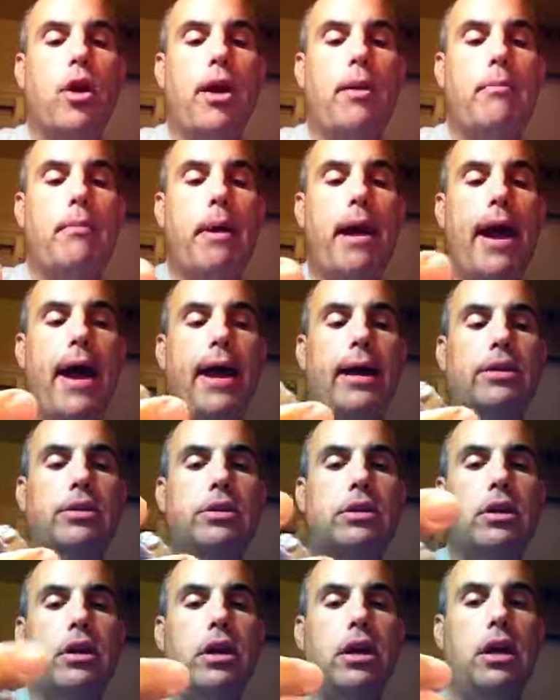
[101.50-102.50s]

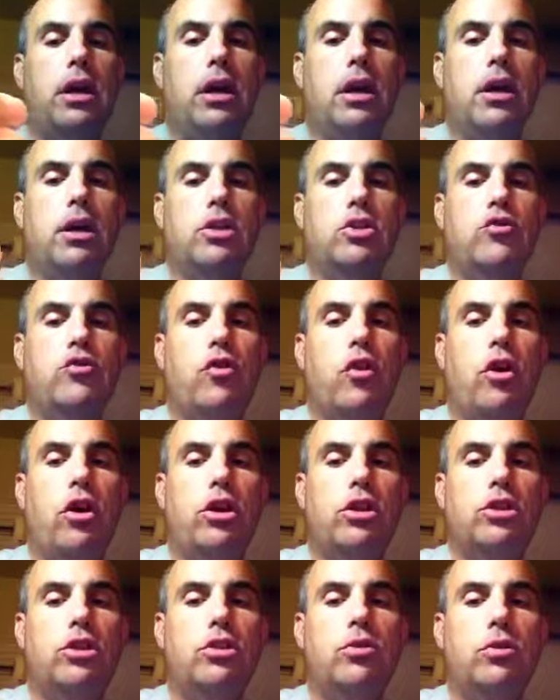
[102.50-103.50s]
mask as
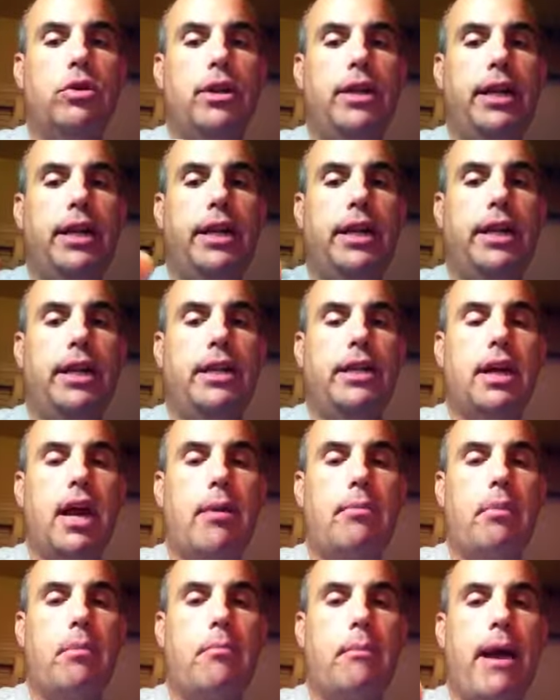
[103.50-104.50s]
far as doing any
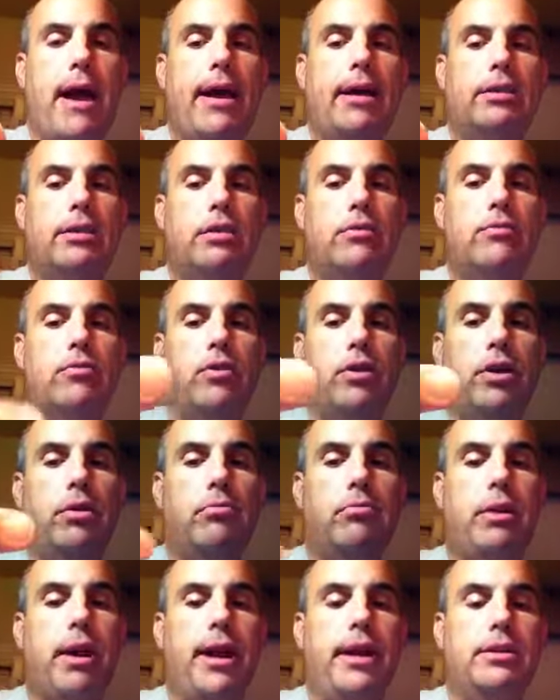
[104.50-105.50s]
type of masking for
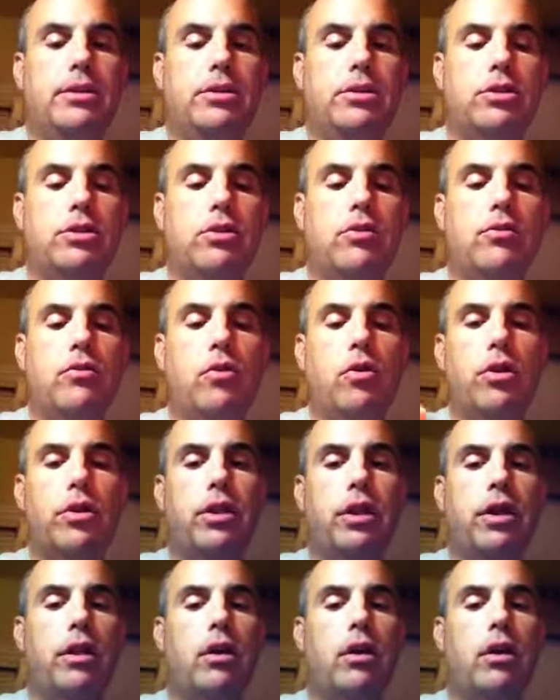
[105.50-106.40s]
your paints and so forth.